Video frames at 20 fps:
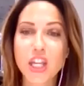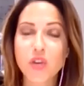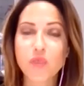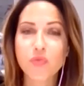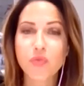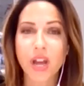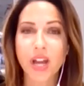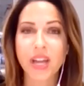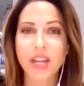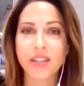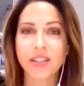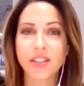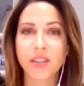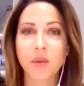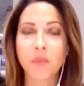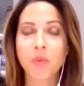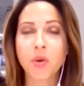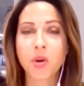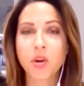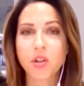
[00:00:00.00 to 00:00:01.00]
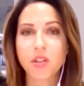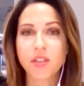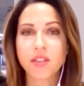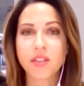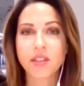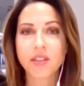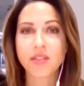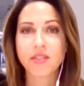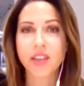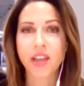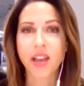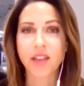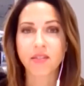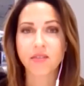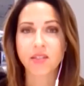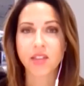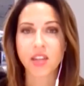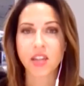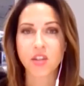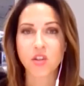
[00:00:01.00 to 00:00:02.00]
You write, put
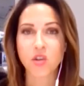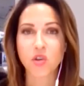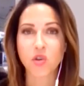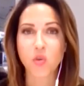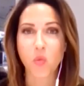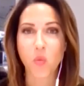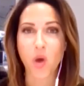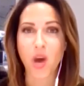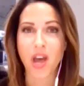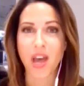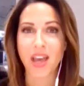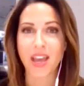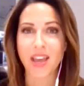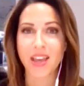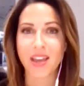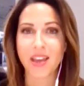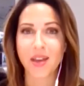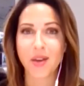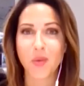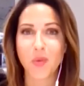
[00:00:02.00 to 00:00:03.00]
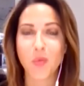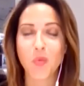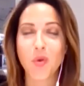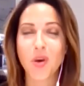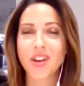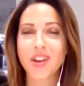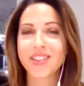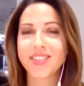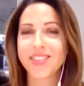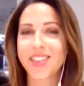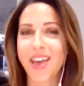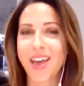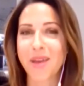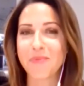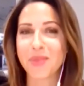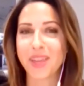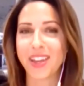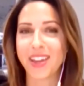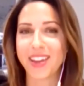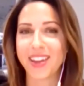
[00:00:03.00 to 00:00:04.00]
success in your way. What does
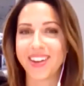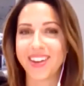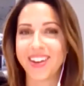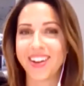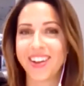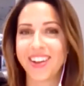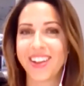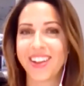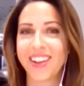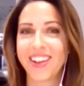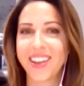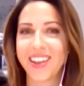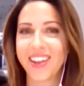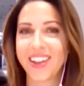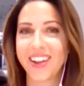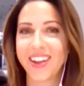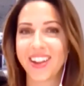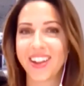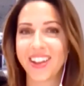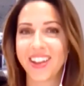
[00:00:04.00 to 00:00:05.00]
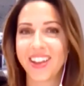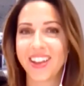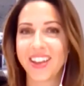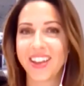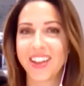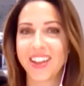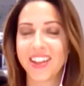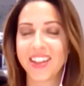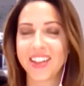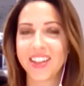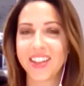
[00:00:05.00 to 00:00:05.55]
that mean? Put success in your way